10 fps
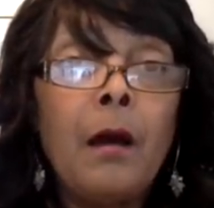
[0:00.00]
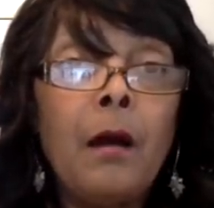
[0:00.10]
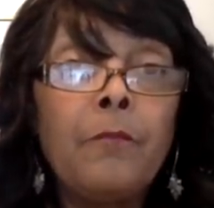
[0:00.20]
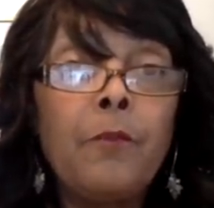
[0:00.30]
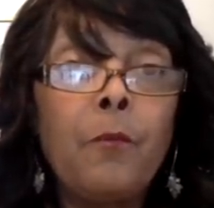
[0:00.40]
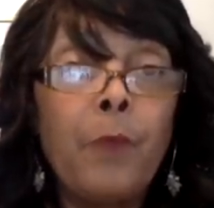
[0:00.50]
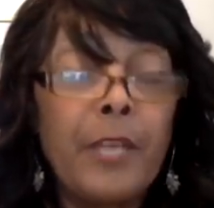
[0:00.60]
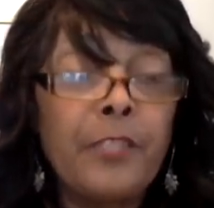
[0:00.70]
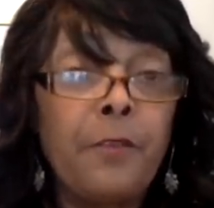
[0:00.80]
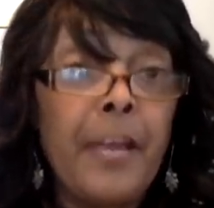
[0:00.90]

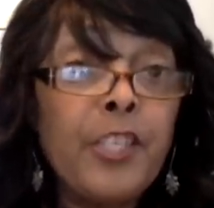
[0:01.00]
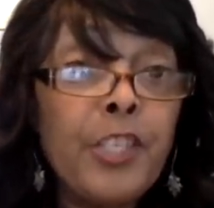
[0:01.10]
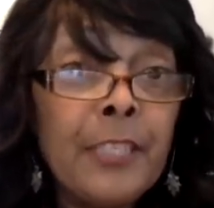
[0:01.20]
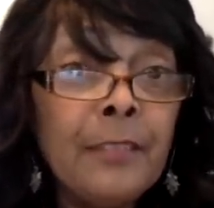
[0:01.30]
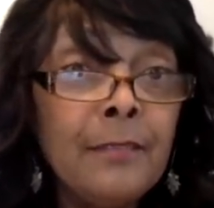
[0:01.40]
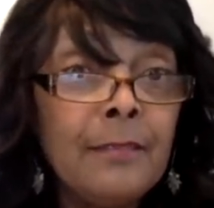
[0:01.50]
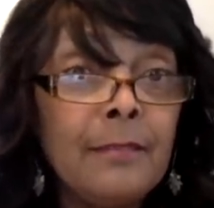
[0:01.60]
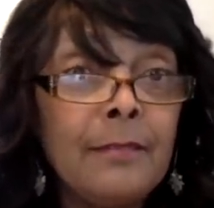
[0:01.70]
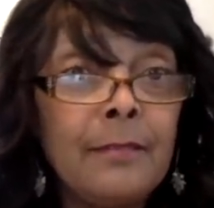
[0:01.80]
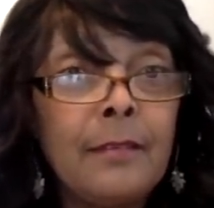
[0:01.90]
reservation.
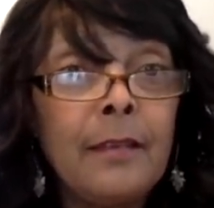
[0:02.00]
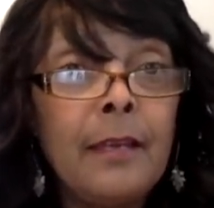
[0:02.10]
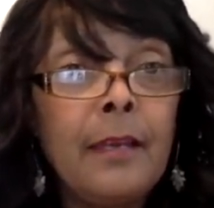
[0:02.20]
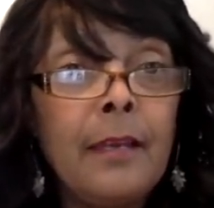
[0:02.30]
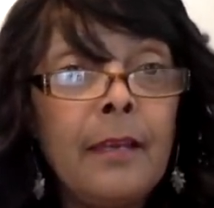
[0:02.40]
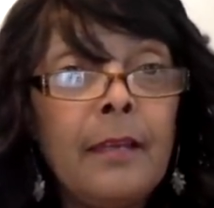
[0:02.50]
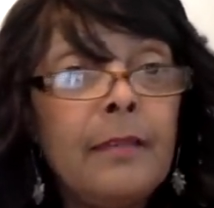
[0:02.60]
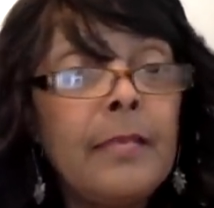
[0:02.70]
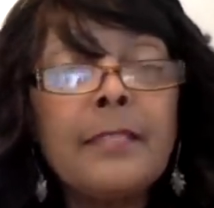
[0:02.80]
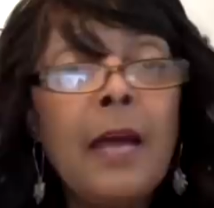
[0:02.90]

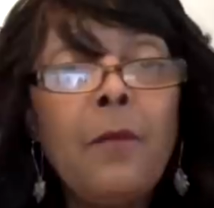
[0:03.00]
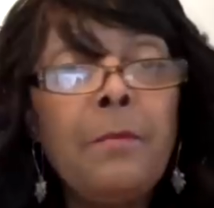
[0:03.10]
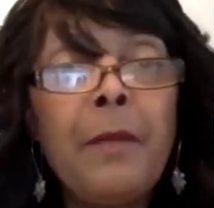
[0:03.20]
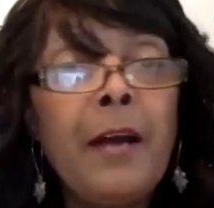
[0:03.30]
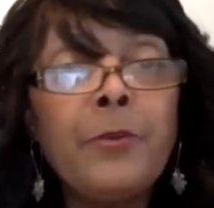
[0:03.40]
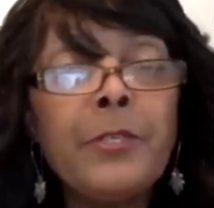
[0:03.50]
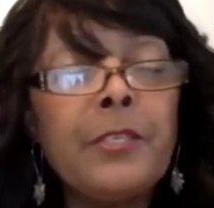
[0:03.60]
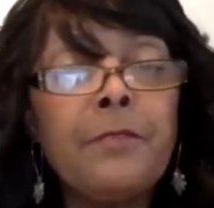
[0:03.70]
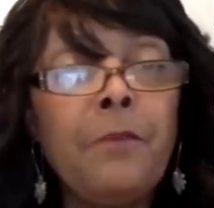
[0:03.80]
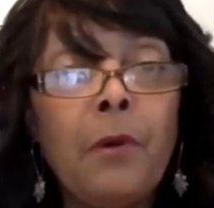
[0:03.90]
That's not what boundaries are
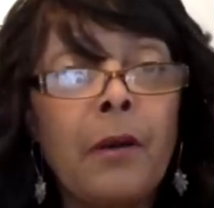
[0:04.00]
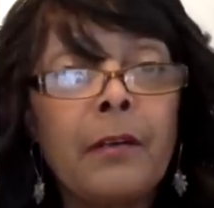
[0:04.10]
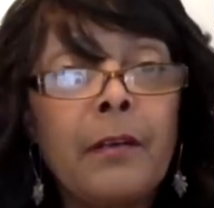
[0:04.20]
for.